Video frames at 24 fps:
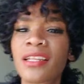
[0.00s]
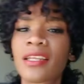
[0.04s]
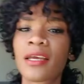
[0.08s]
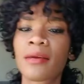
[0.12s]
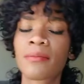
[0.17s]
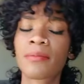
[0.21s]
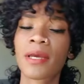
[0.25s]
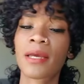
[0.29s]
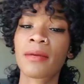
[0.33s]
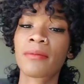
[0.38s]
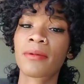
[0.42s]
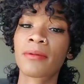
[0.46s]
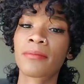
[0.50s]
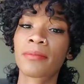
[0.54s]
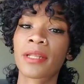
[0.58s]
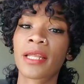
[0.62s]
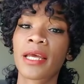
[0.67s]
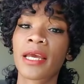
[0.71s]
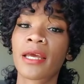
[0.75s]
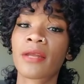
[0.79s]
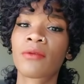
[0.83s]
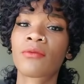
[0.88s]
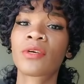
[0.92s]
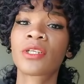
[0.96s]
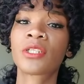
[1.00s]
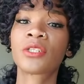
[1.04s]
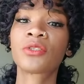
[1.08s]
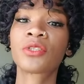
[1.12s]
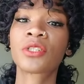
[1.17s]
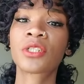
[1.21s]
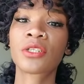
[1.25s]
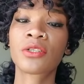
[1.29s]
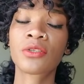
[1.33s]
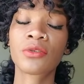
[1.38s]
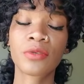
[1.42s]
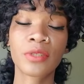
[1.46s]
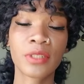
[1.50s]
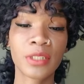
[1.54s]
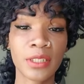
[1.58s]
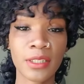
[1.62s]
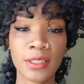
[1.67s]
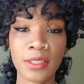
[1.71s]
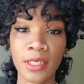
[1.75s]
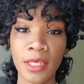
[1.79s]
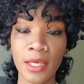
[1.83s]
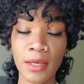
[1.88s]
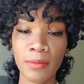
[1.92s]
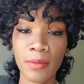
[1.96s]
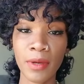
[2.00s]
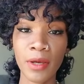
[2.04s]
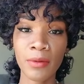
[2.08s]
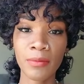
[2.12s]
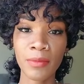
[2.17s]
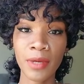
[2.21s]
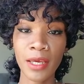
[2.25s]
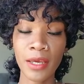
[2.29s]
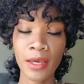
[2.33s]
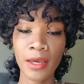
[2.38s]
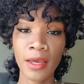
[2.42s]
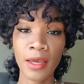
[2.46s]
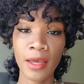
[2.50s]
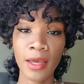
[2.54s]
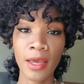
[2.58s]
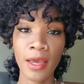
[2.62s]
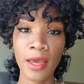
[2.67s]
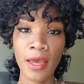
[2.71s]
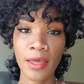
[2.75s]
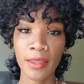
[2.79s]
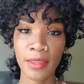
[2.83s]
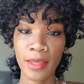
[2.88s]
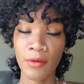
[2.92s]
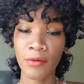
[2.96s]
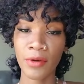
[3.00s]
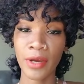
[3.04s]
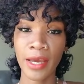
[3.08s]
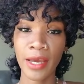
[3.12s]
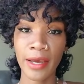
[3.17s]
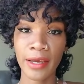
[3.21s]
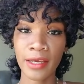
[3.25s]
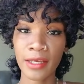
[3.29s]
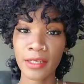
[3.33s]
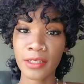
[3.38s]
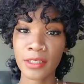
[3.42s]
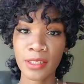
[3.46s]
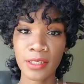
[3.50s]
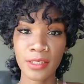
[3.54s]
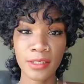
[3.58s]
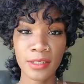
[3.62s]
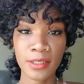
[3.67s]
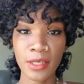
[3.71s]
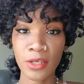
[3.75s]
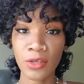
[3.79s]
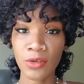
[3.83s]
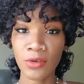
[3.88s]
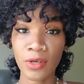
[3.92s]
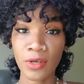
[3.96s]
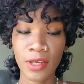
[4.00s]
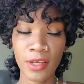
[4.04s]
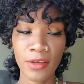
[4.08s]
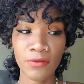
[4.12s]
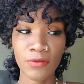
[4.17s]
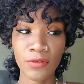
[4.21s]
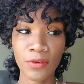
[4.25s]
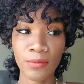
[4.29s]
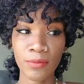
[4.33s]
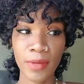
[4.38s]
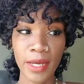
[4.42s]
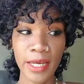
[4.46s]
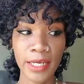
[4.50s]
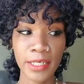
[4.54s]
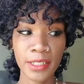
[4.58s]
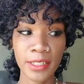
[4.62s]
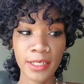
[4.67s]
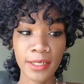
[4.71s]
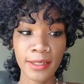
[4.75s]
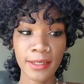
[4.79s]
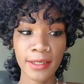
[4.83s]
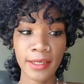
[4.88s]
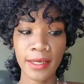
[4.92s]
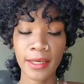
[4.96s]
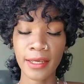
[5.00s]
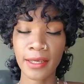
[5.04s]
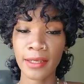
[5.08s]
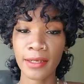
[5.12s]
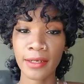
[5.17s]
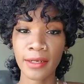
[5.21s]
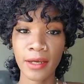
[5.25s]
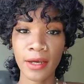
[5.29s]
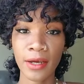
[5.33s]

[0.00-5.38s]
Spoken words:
a payment plan. What you should do is just email me. That way I can just send you the information, and